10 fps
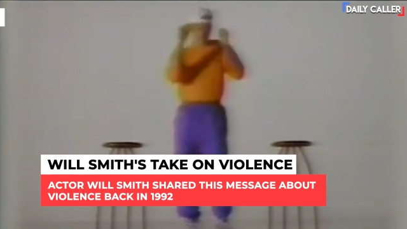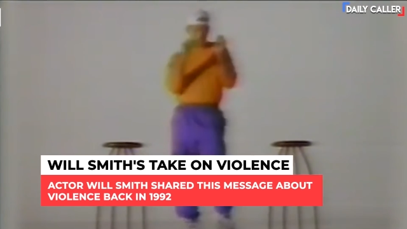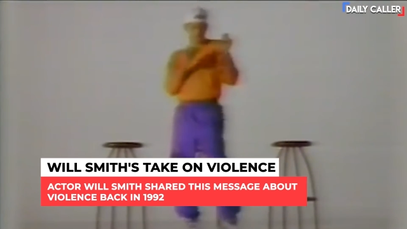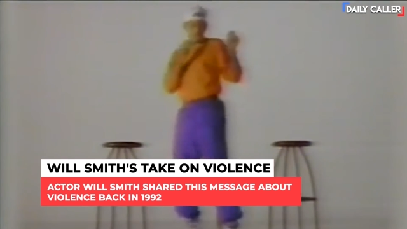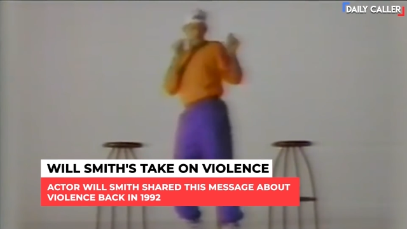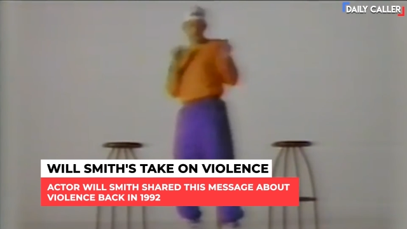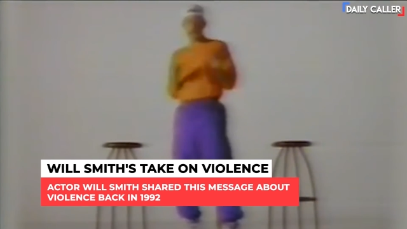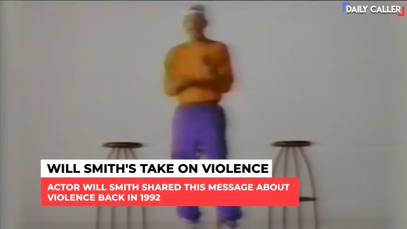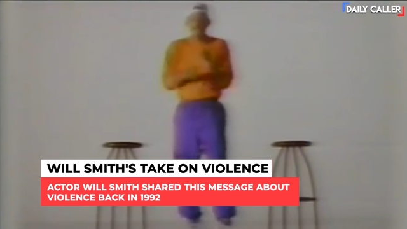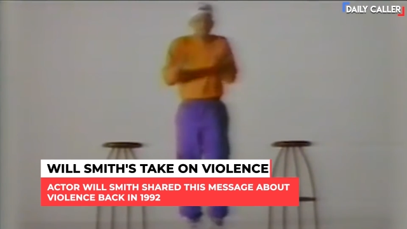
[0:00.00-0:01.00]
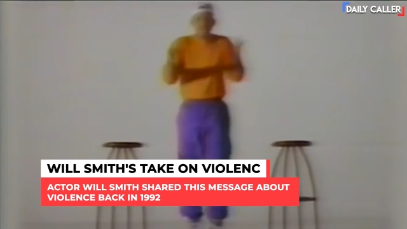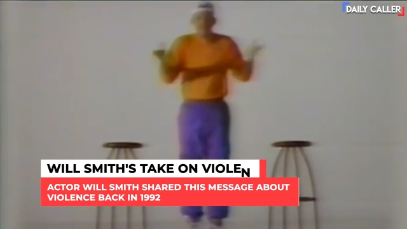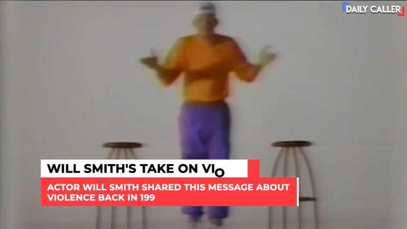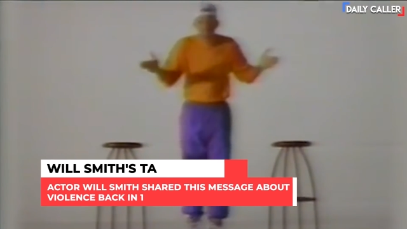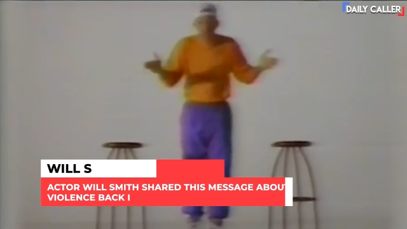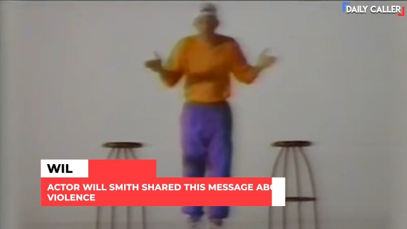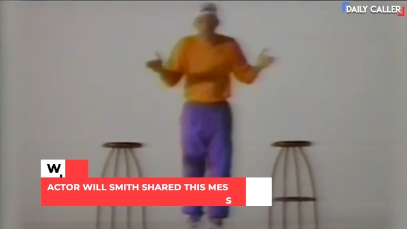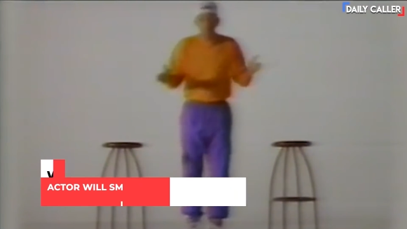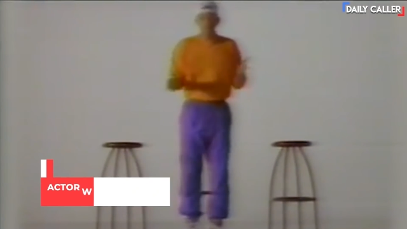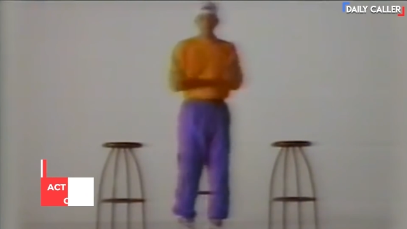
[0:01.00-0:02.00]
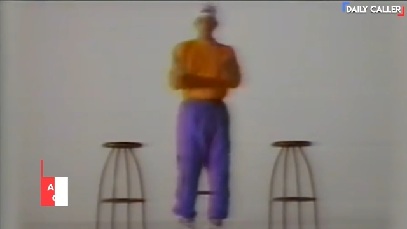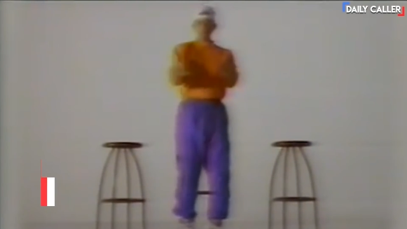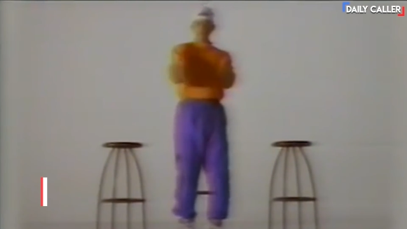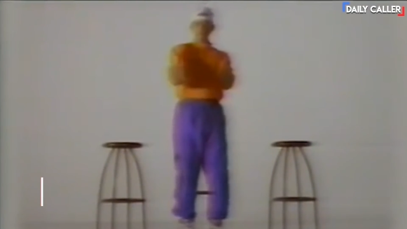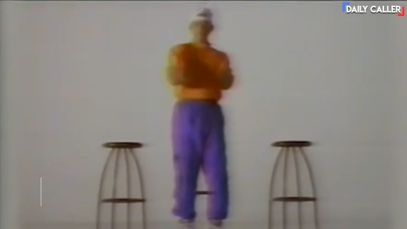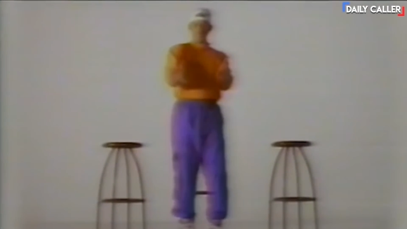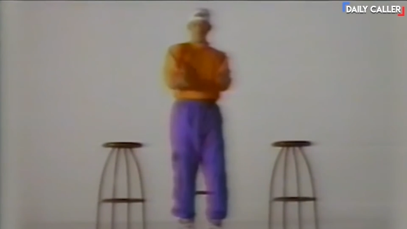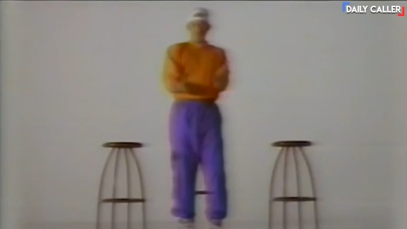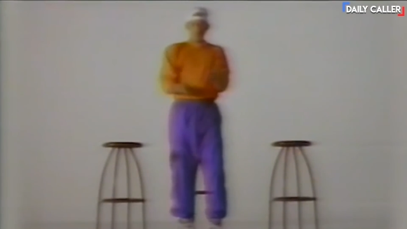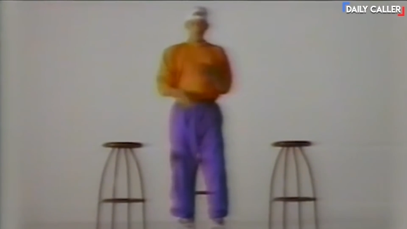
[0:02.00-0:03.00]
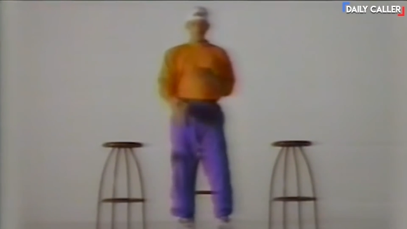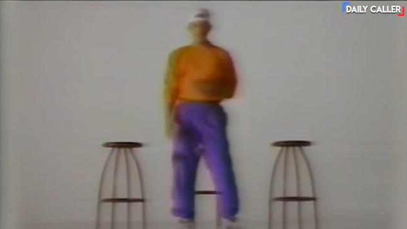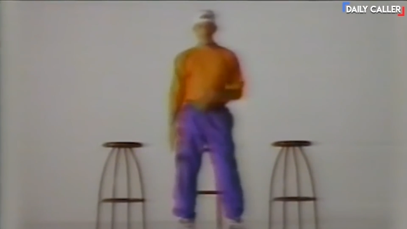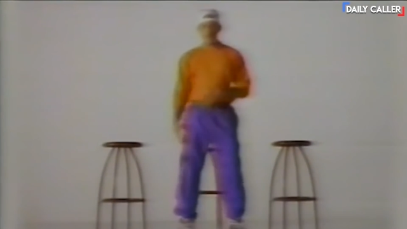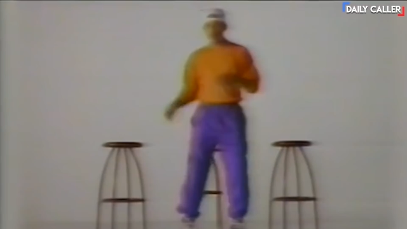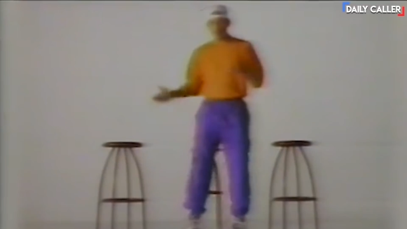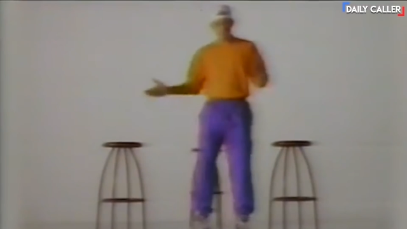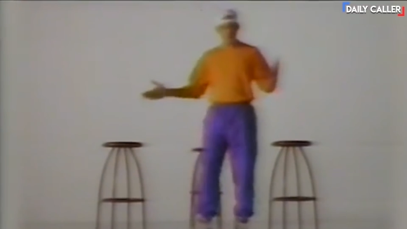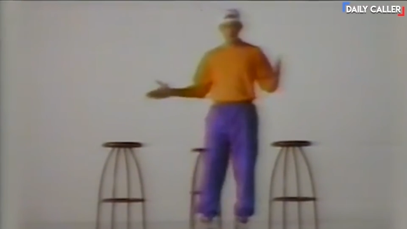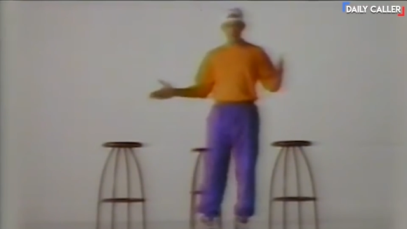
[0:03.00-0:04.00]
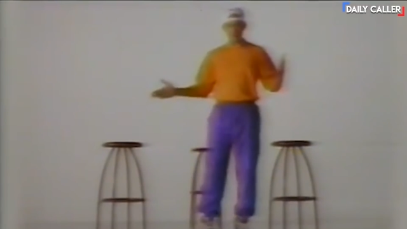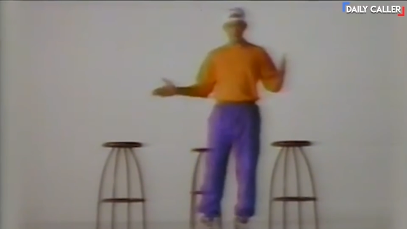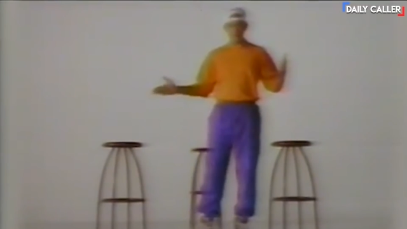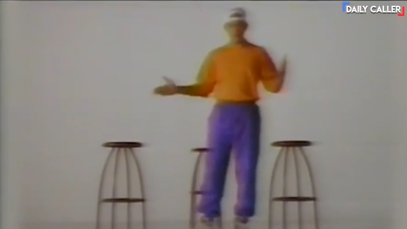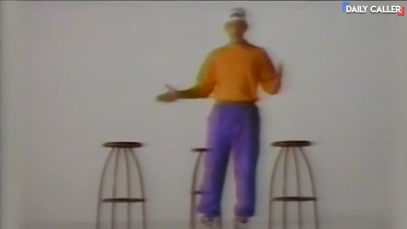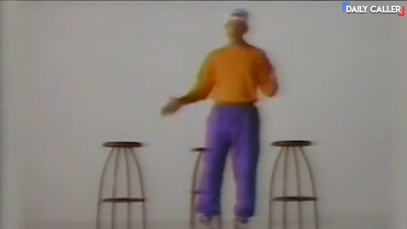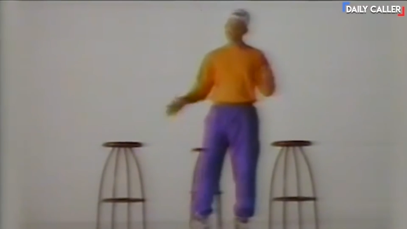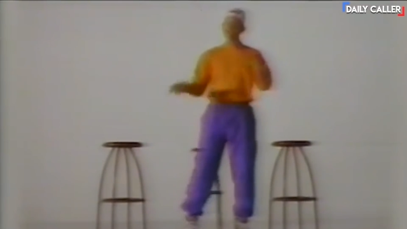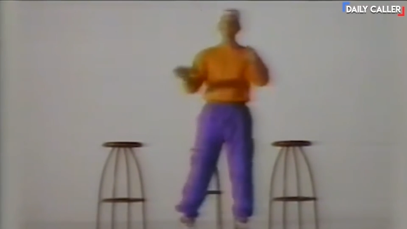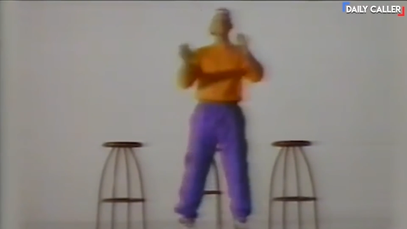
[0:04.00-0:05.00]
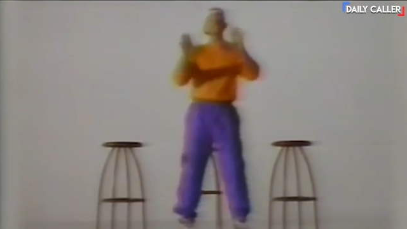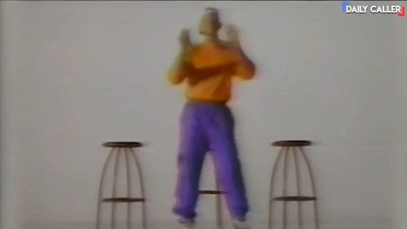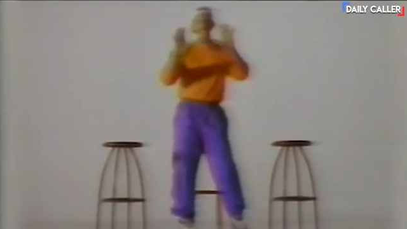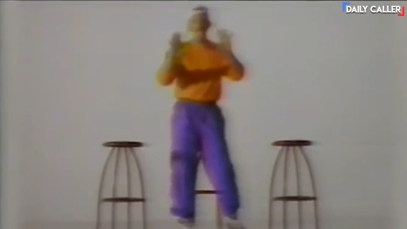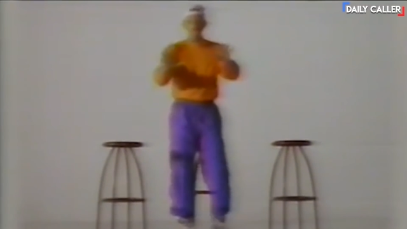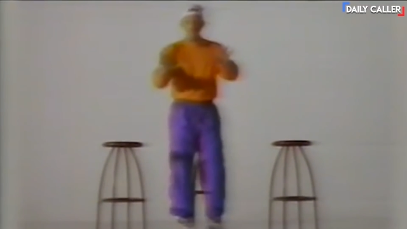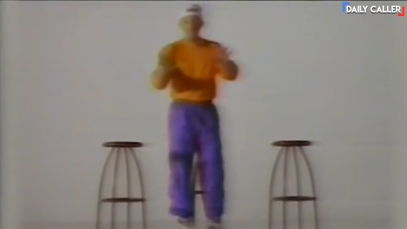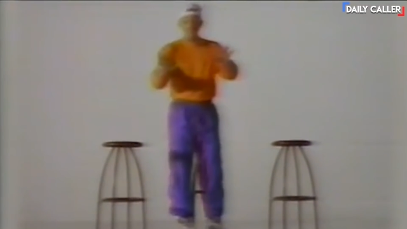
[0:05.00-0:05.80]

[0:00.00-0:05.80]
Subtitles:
(no speaker visible)